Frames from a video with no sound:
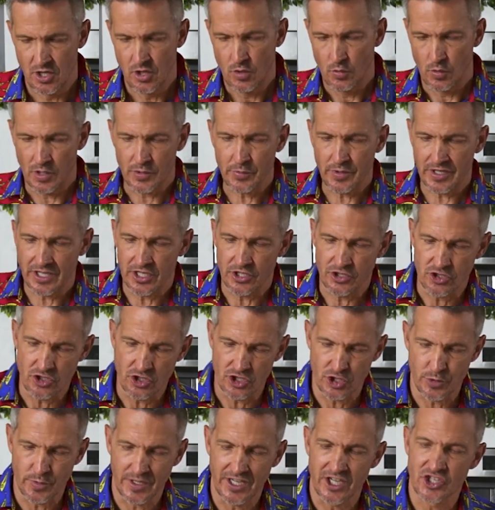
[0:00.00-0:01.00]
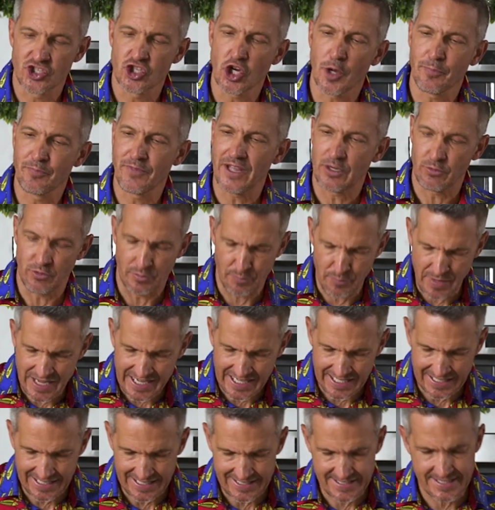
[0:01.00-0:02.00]
What we're going to do is we're going to top that with
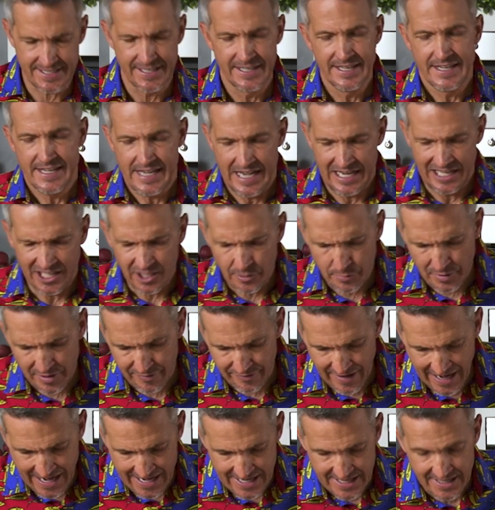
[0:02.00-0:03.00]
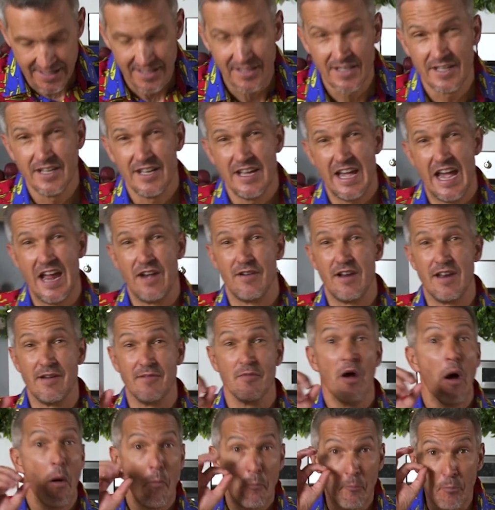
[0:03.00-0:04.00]
pecan nuts, a little bit of honey, and then
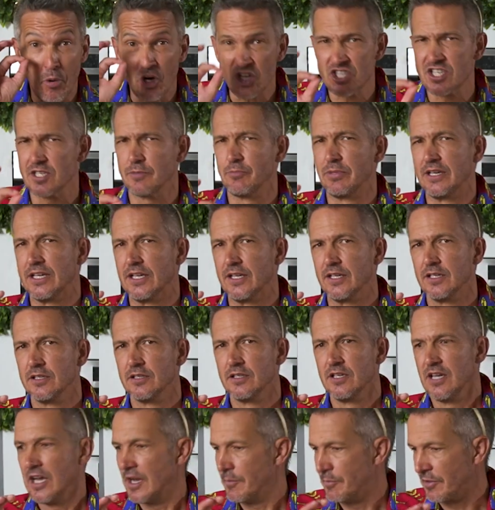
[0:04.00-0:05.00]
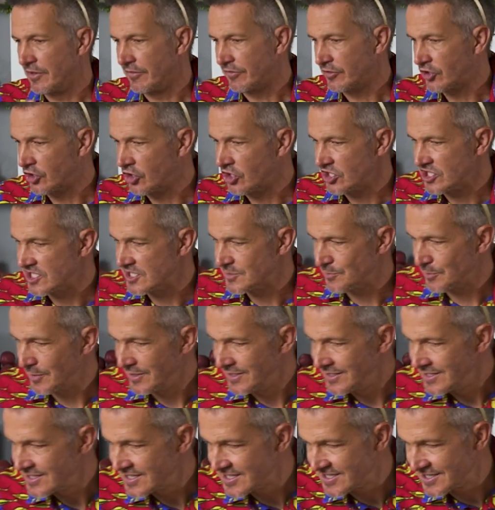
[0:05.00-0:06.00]
possibly a bit of crisp
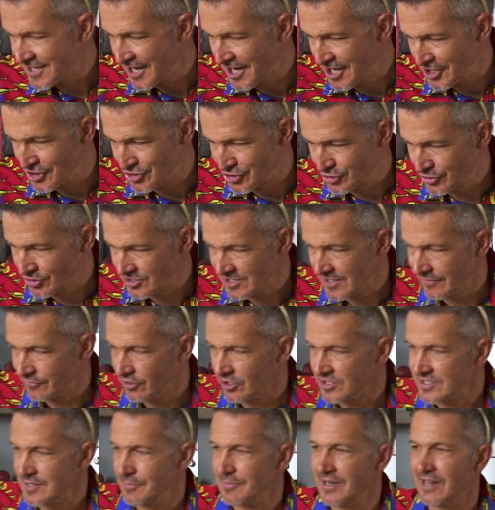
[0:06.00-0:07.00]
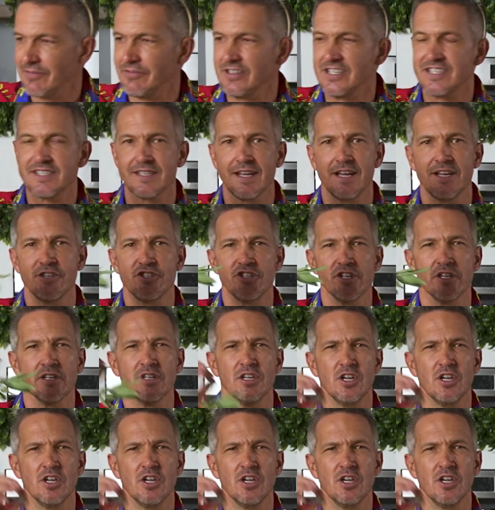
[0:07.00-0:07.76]
sage, because I've got some lovely sage here.